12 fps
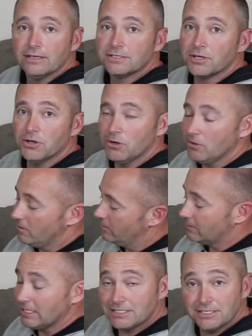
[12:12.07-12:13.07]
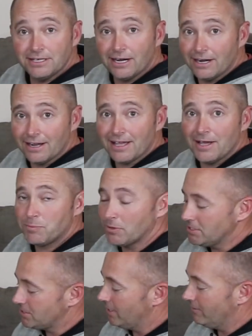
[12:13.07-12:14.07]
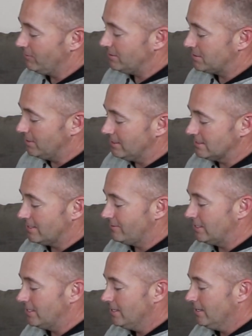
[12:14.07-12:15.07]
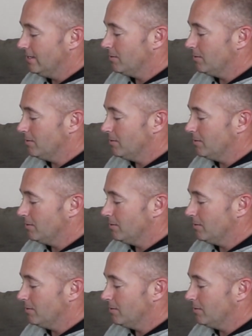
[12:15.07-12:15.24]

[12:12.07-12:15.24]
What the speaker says: So thanks to Derek, I appreciate it if you see this ever.